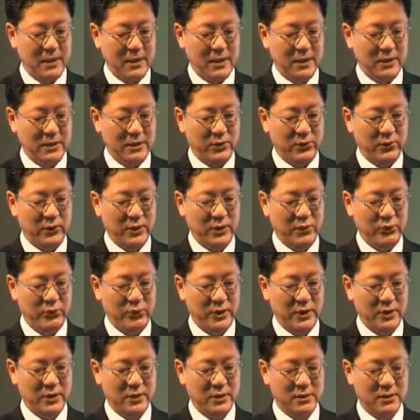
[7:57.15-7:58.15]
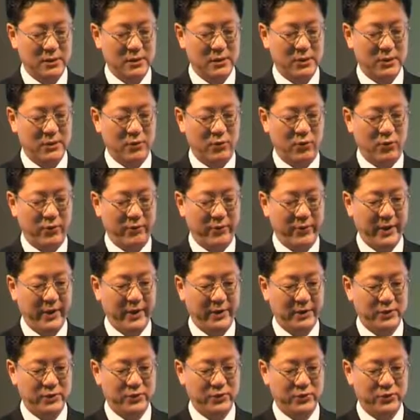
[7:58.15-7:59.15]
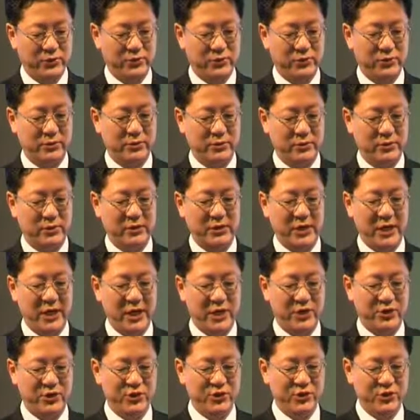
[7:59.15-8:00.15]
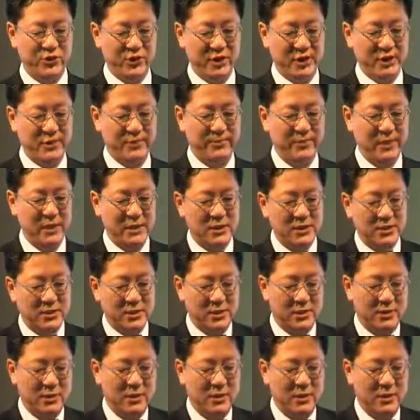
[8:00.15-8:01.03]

And when we compare to age sex matched